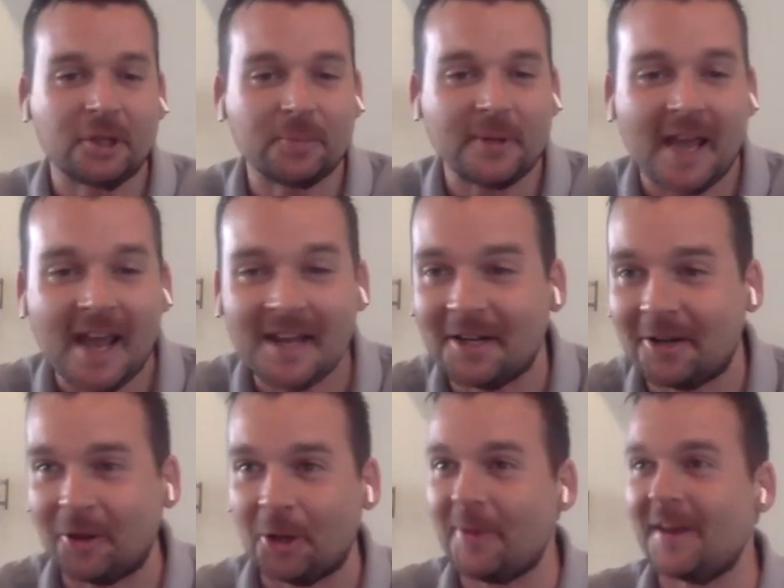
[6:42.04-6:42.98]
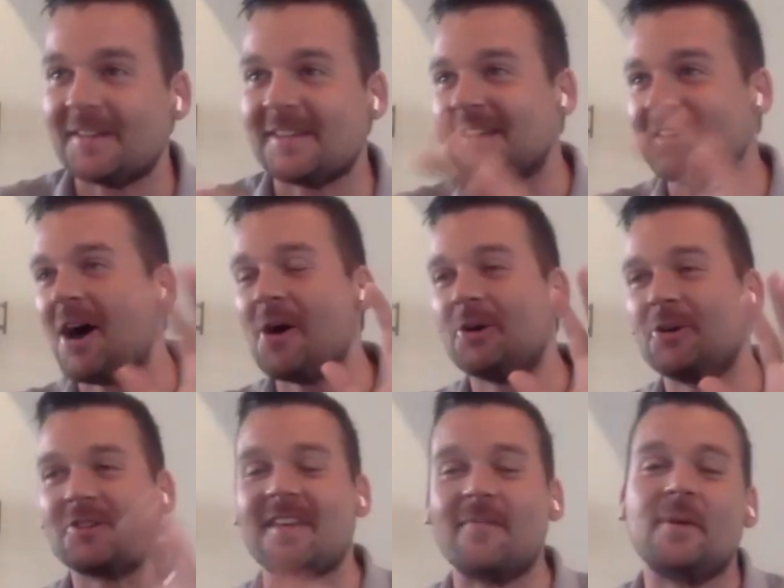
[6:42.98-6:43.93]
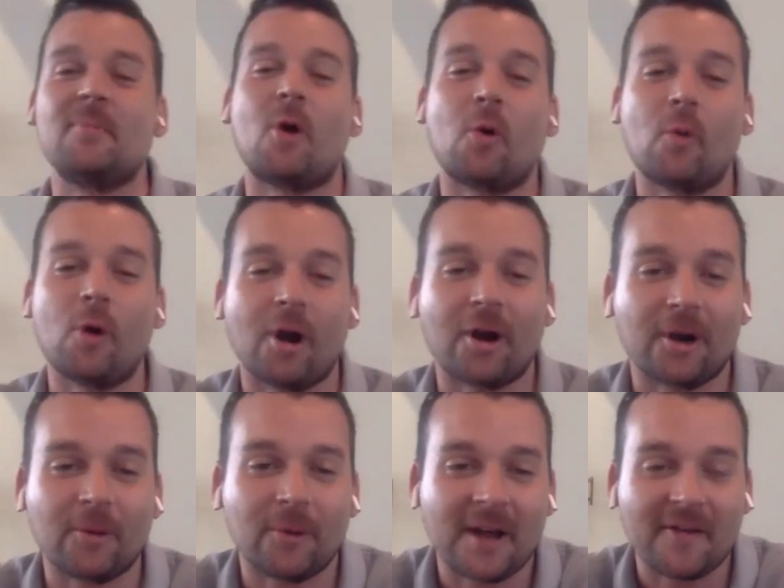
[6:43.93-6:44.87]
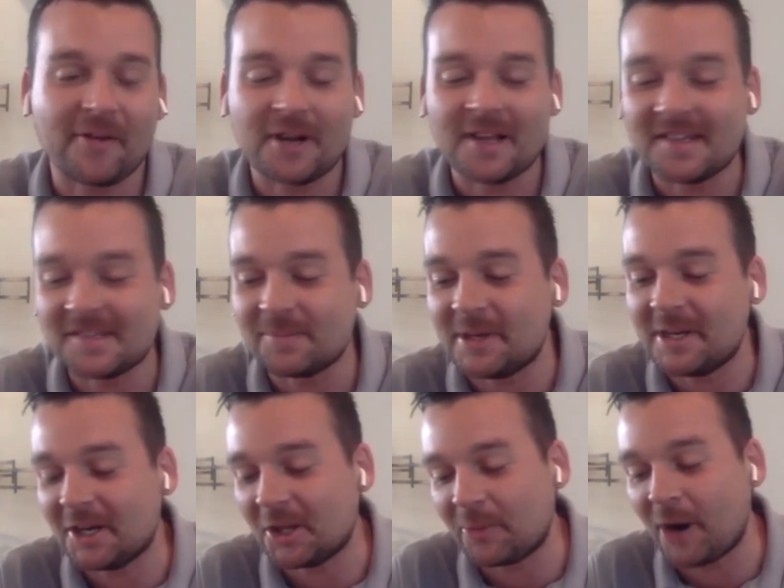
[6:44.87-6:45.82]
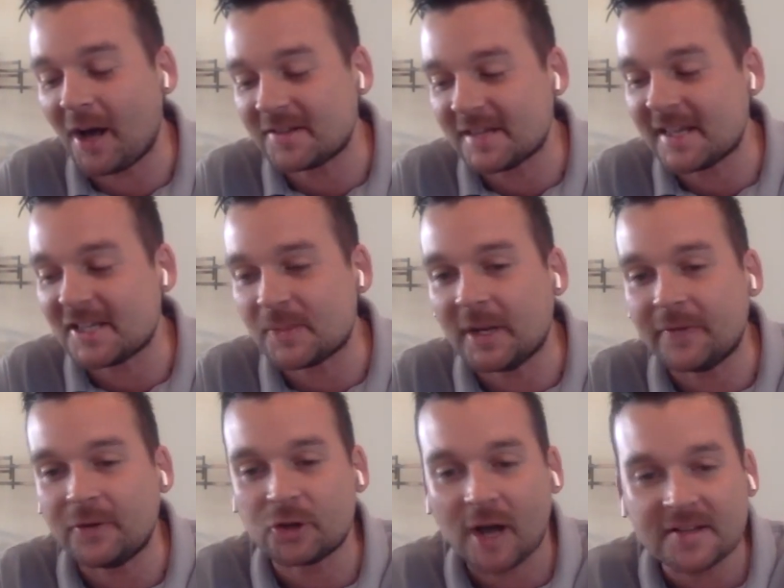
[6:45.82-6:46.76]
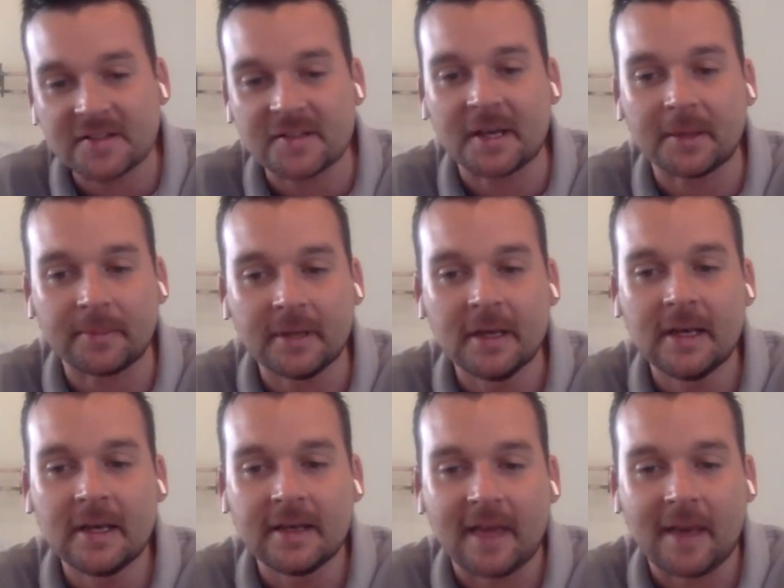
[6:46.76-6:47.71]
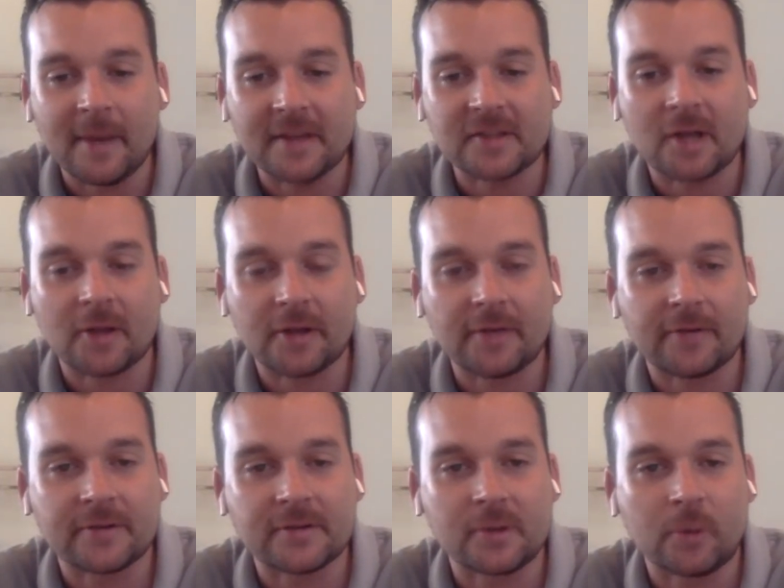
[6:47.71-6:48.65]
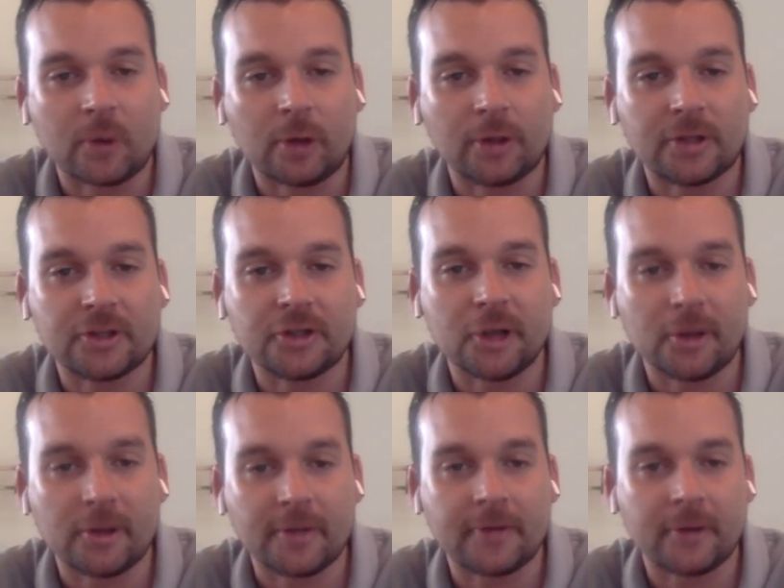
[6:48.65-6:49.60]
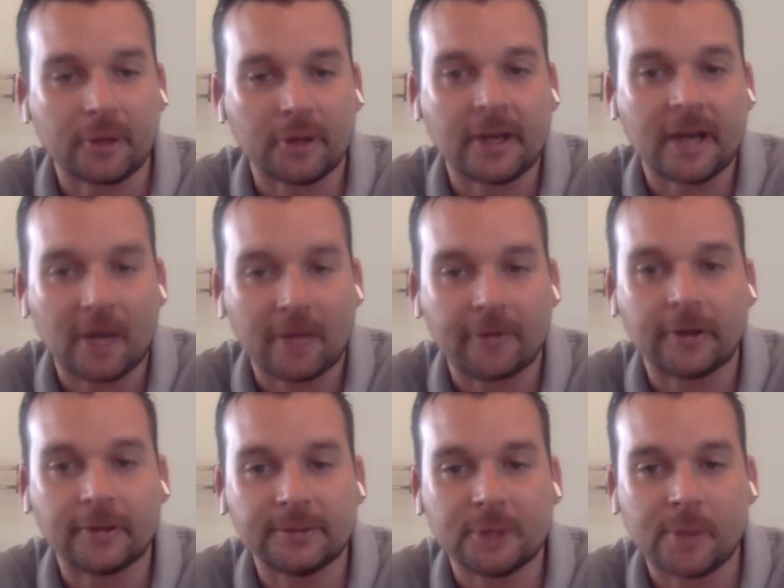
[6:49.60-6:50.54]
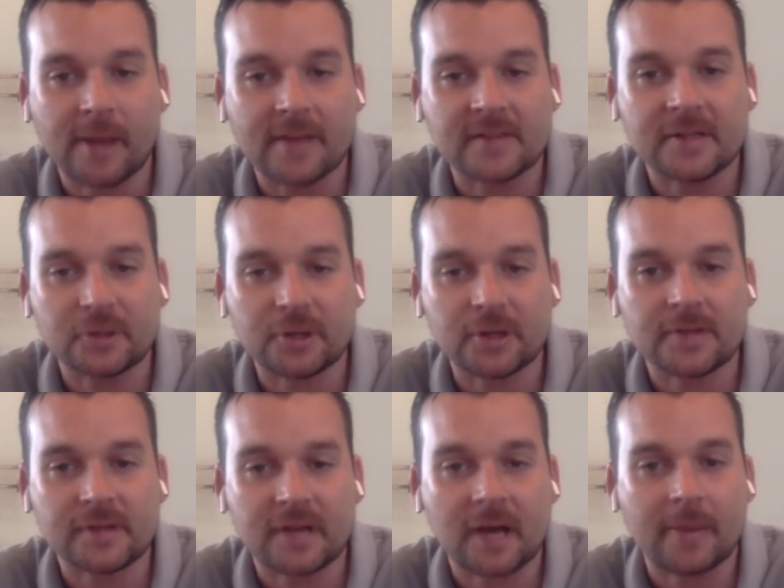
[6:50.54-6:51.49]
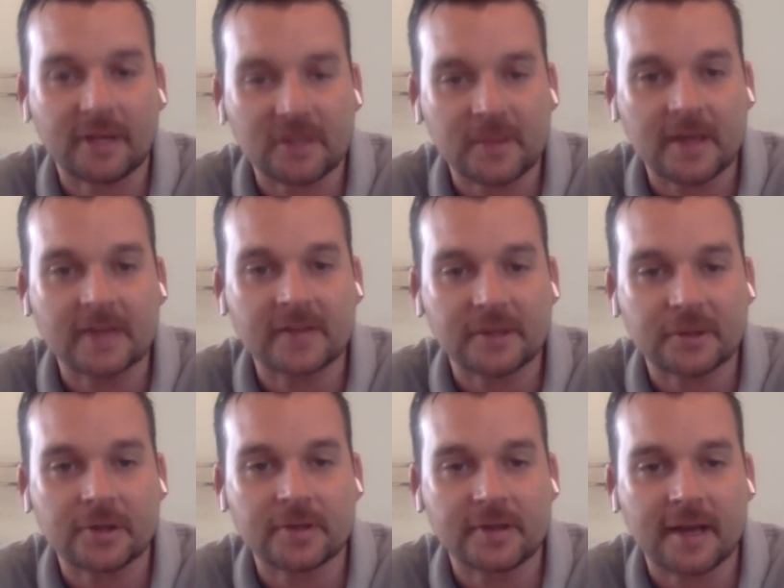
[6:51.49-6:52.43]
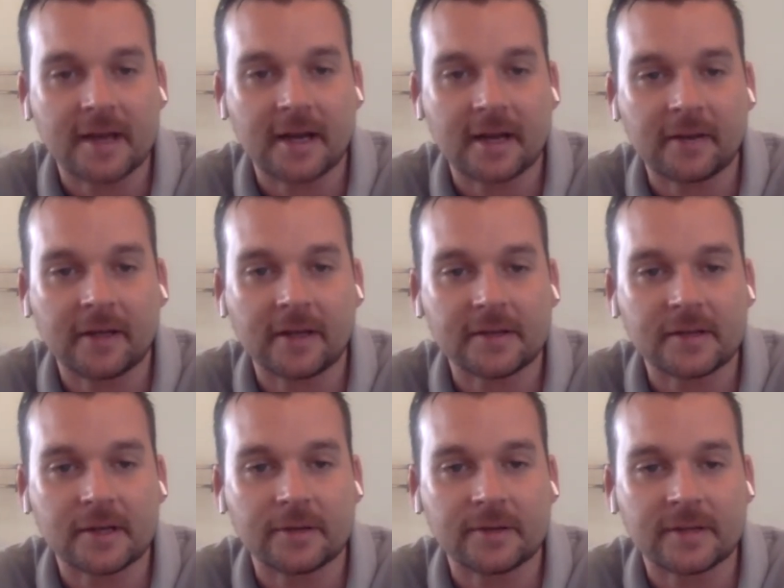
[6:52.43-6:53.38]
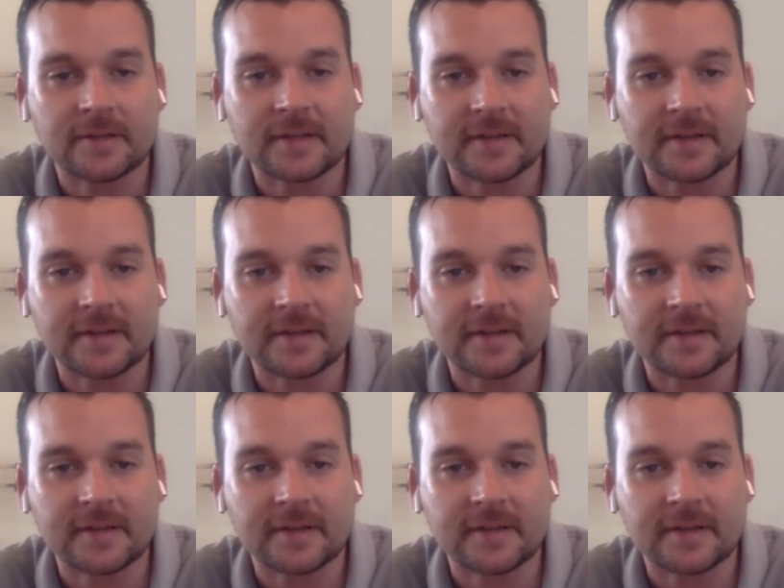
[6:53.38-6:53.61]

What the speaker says: hated a little bit. It's like, no, you're just giving me more work or whatever it is, impeding on the process. But if you trust them, that makes all the difference in the world, because that they're looking out for your best interest, the company's best interest, that kind of thing. So it sounds like